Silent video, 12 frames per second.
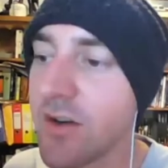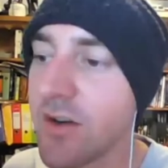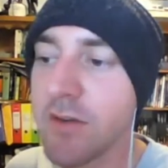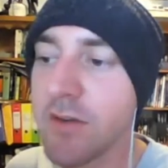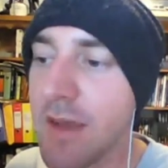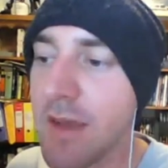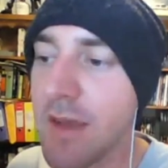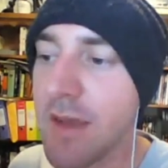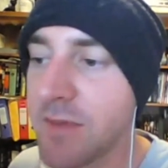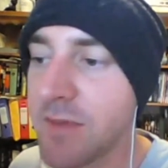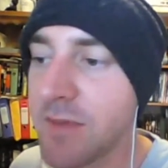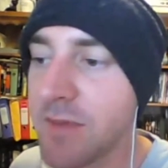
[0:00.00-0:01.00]
that players
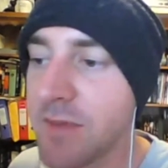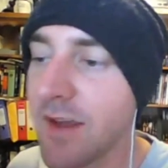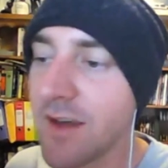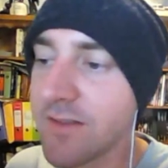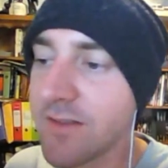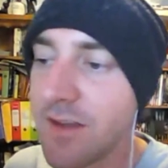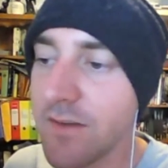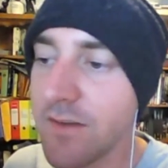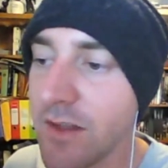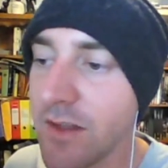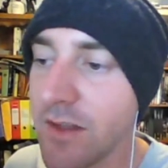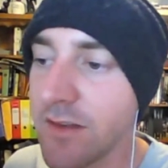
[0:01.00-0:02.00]
pack, see if
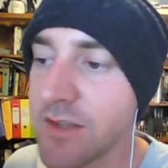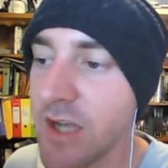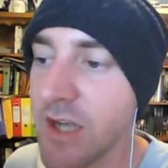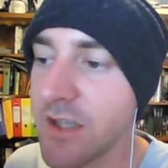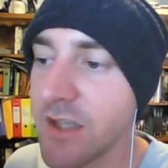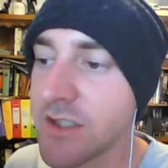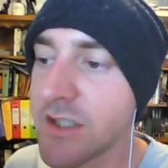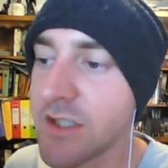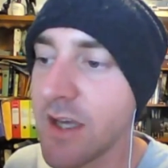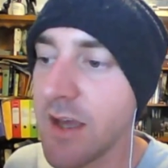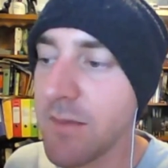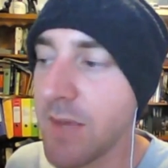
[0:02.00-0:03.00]
anything's changed,
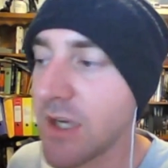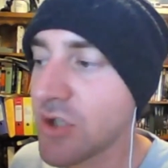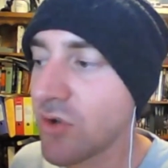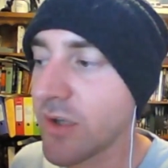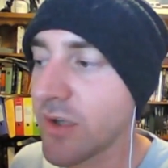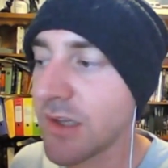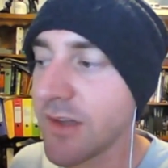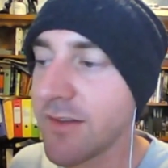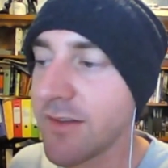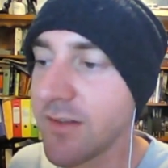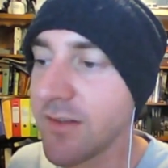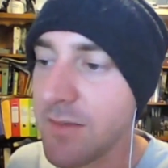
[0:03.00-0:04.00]
make sure your list
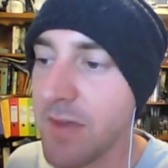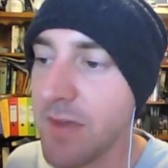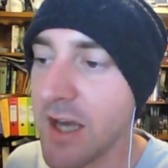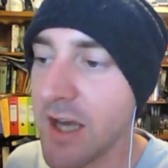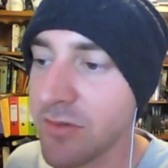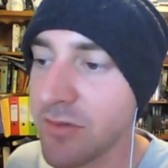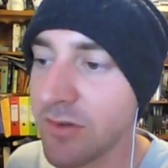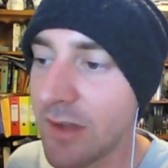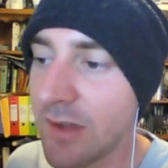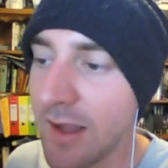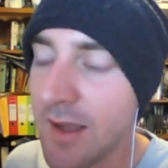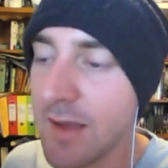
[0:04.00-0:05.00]
is compatible,
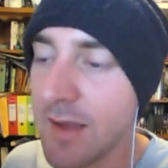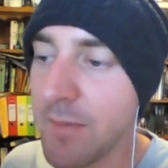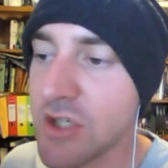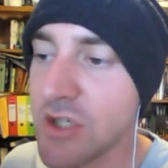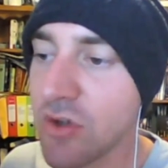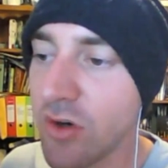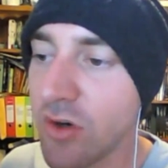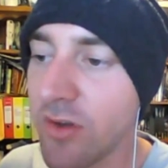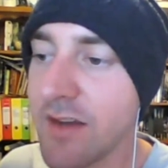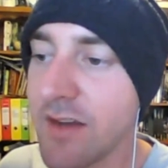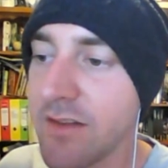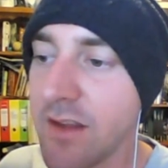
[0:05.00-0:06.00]
make sure that it's
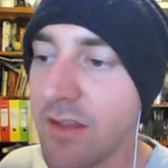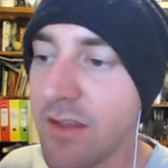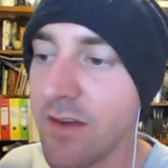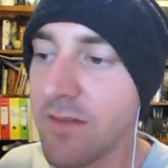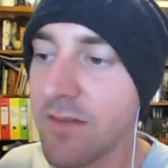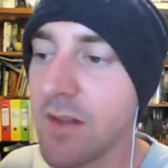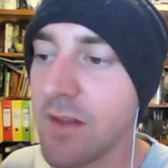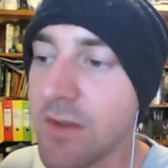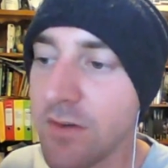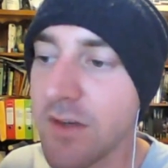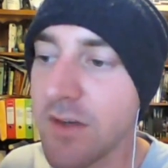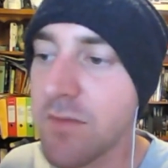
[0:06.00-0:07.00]
either fluffy or
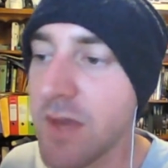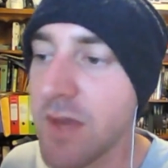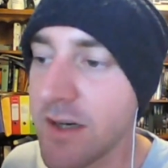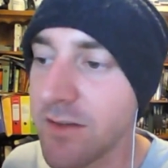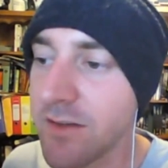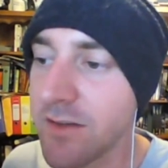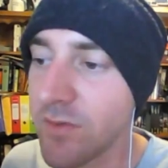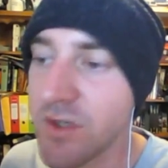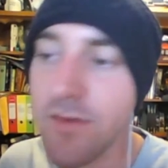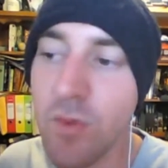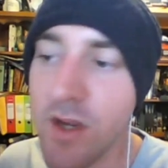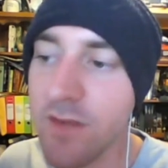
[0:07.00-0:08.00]
competitive, whichever way
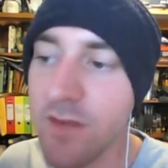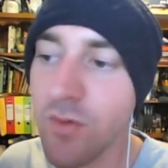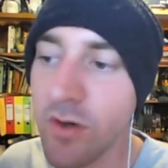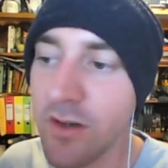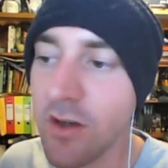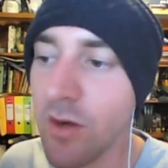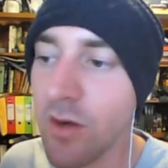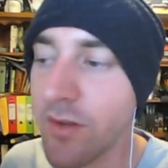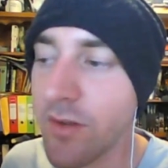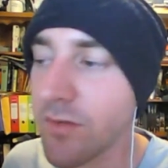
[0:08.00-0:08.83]
you've wanted to go with this one.